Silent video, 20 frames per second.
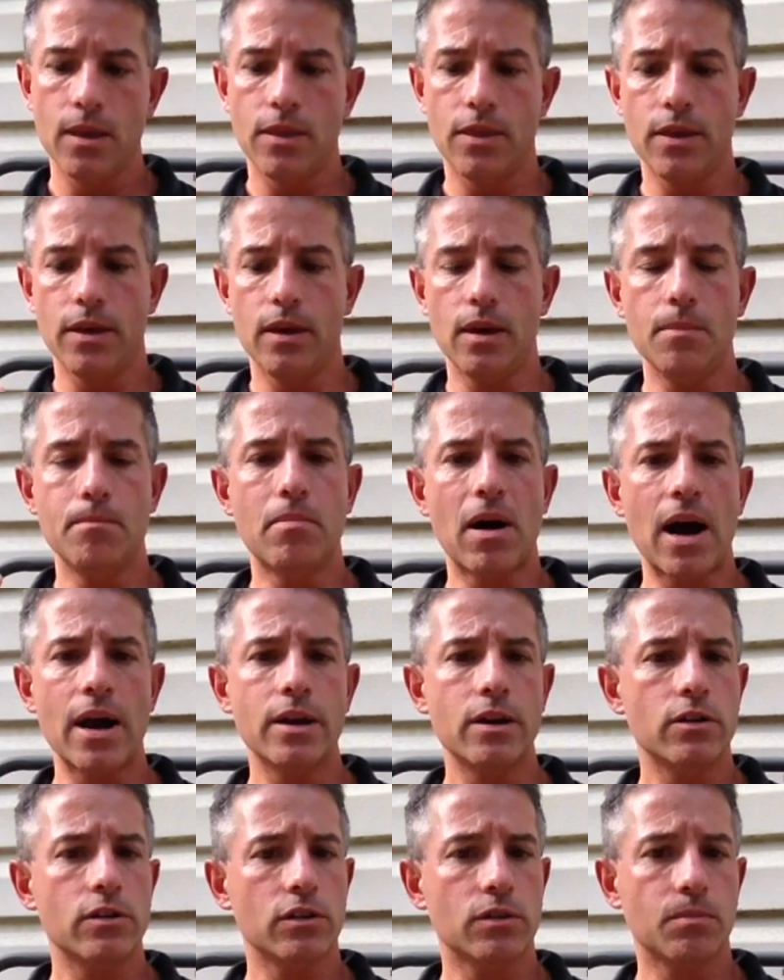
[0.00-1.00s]
The
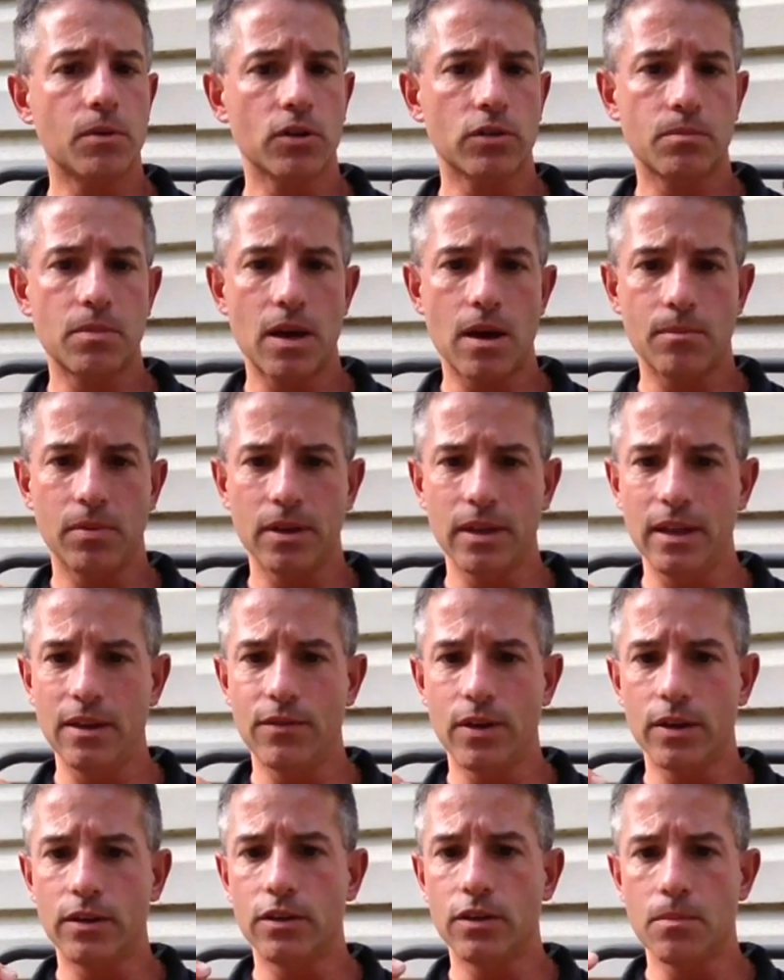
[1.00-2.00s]
binder is supposed to be, I
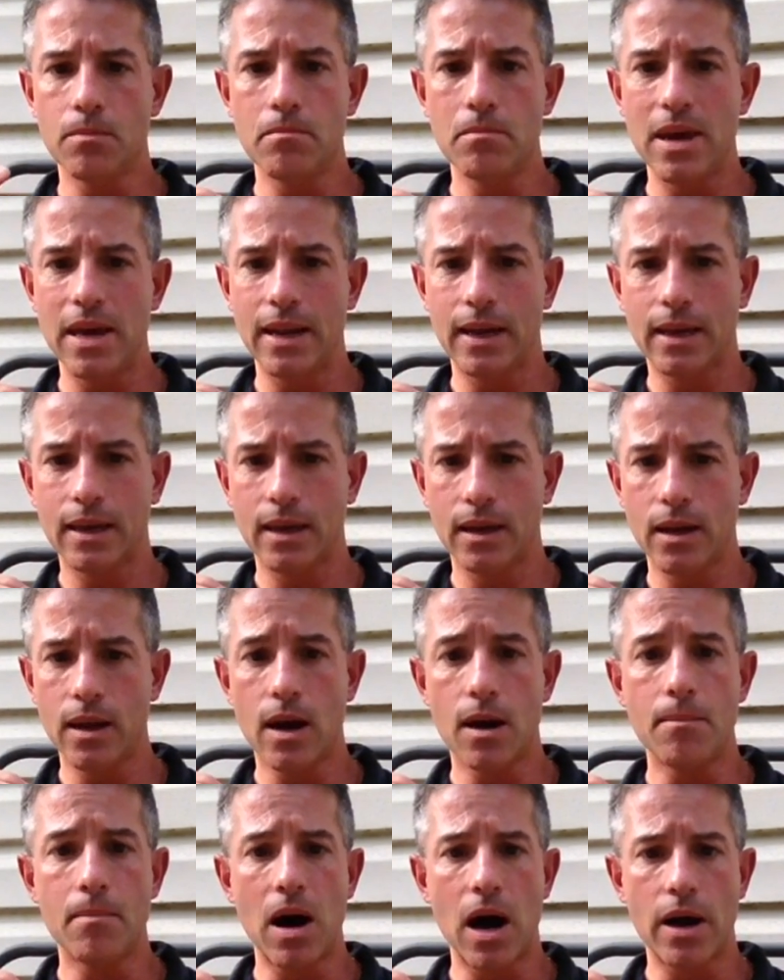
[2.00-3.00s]
believe, a Dominican
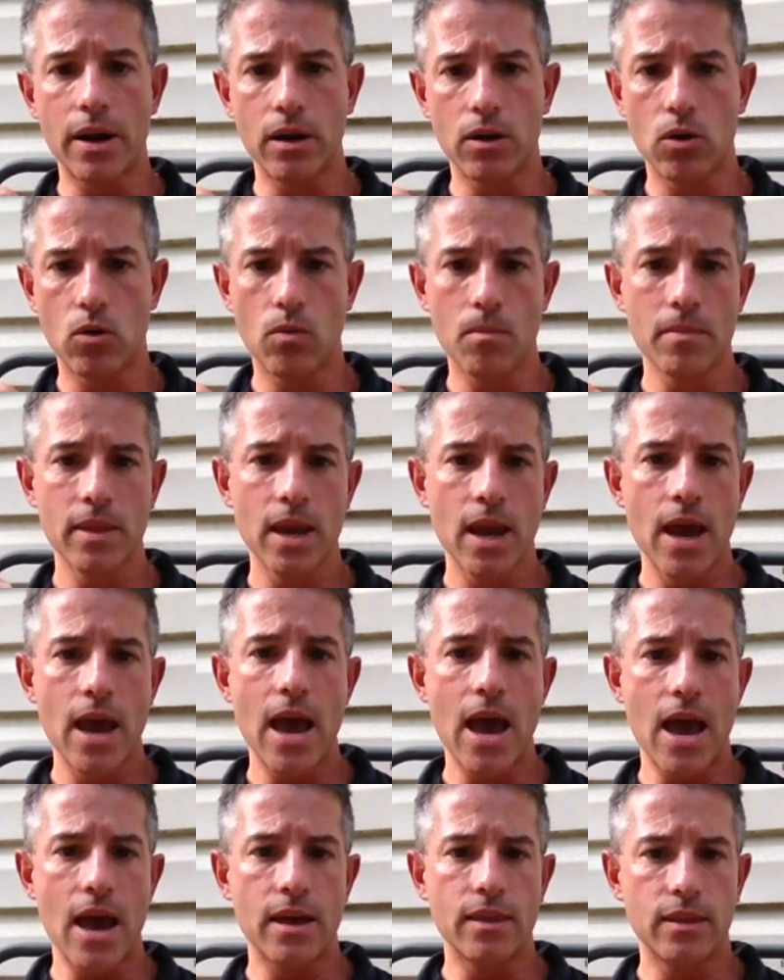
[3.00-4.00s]
Habano,
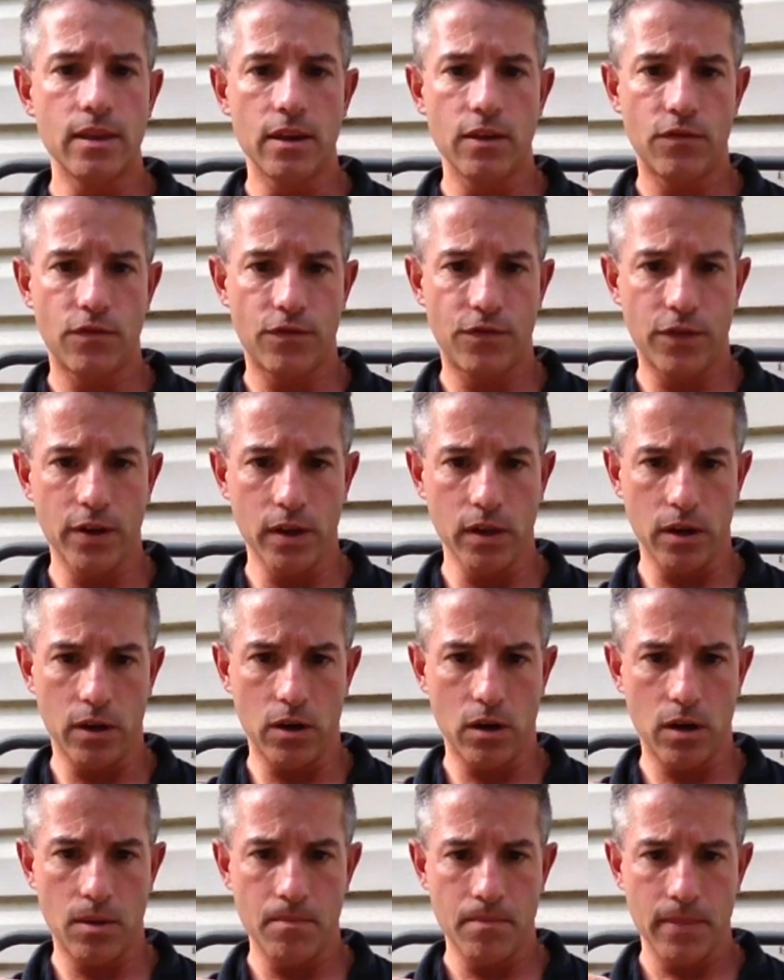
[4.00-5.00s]
and the
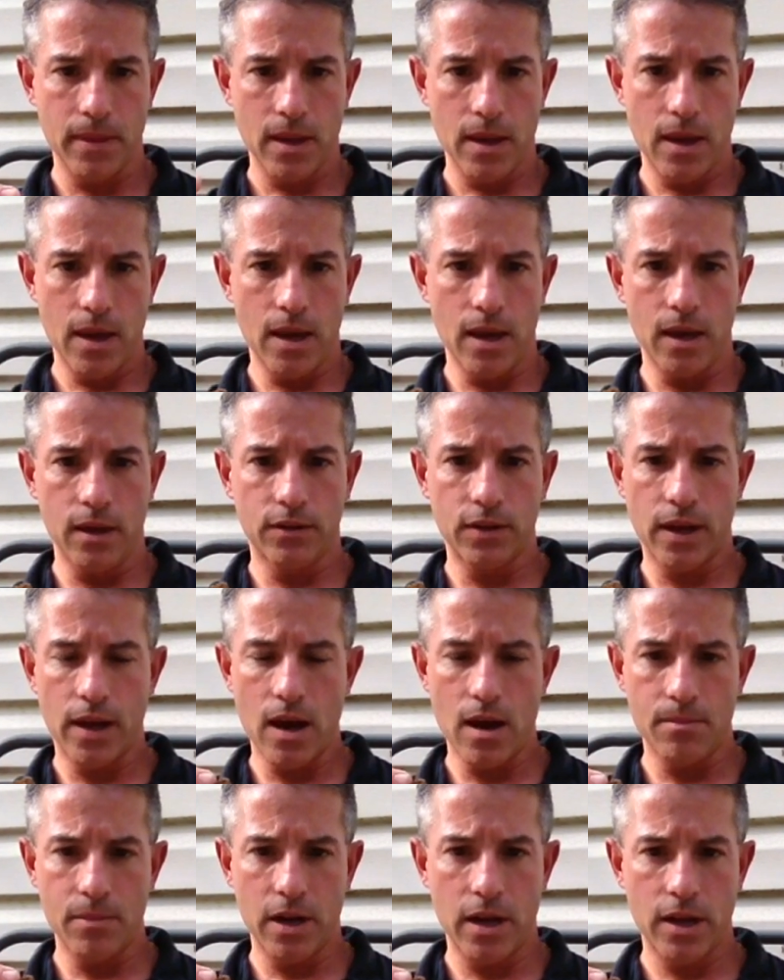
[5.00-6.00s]
filler is a
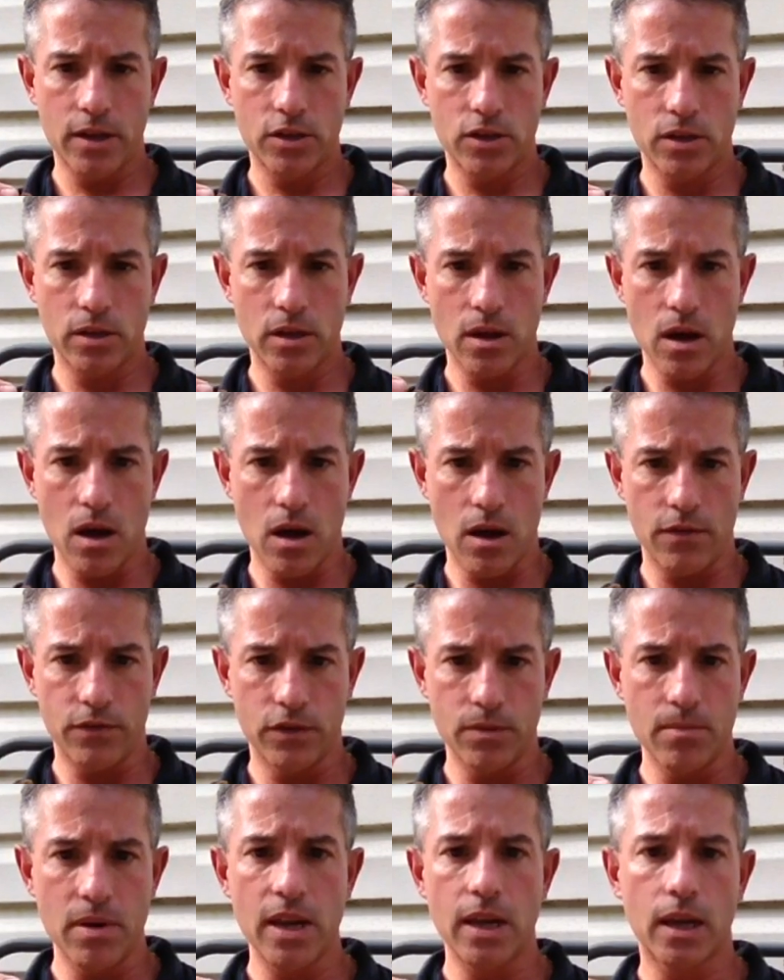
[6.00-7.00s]
combination of
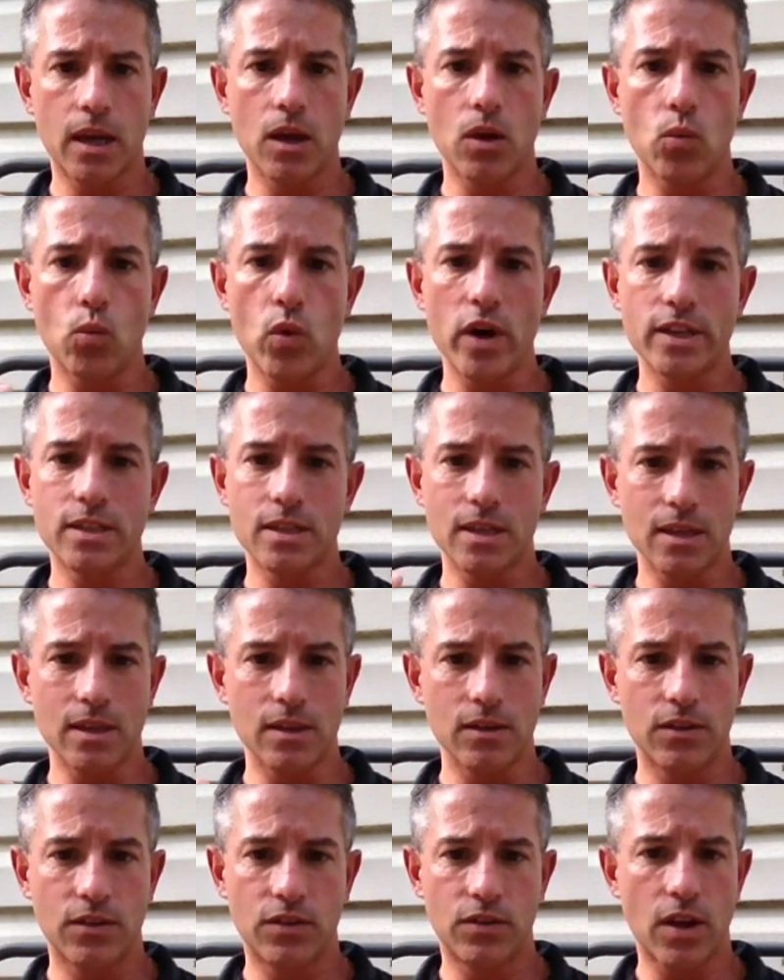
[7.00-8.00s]
Dominican, which
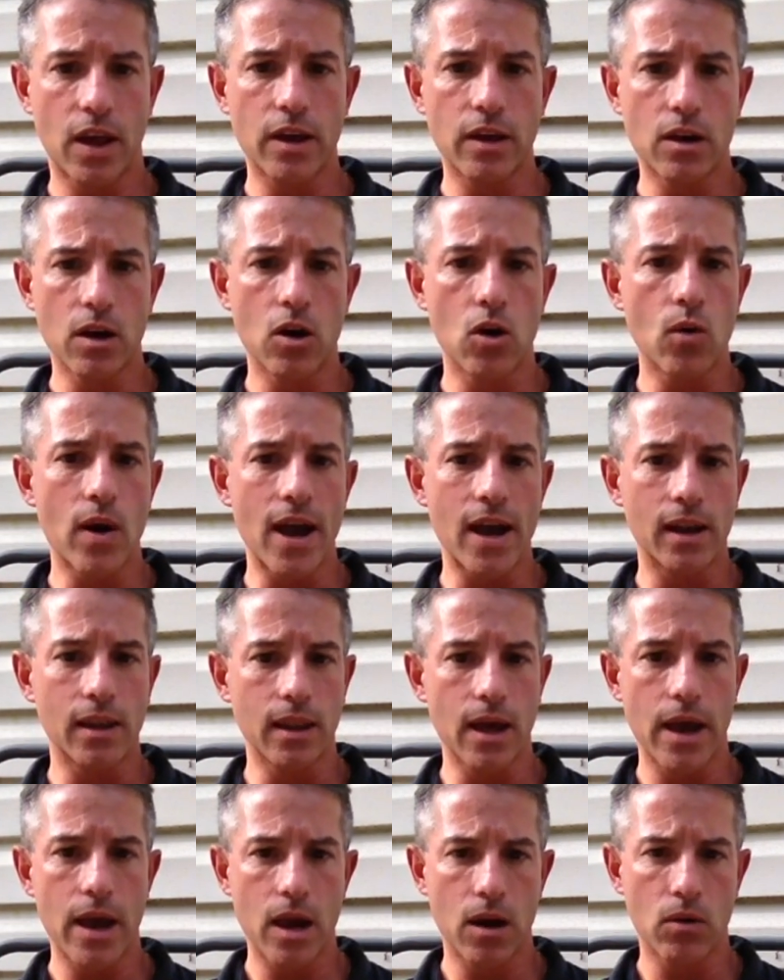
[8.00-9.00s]
is Seco,
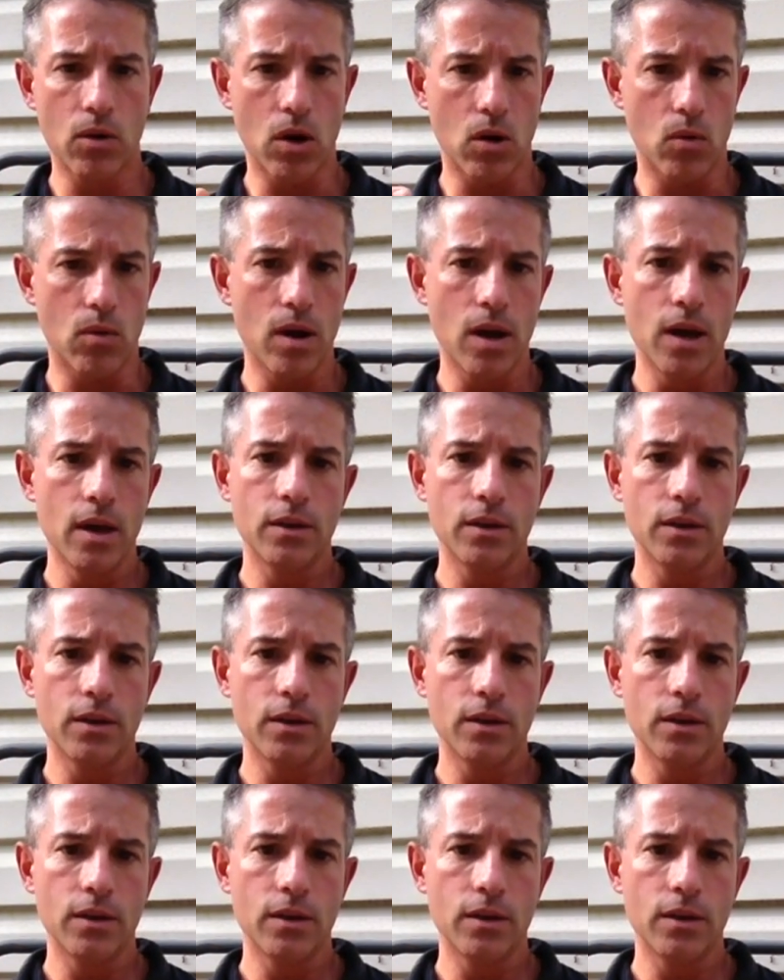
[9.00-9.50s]
and Ligero.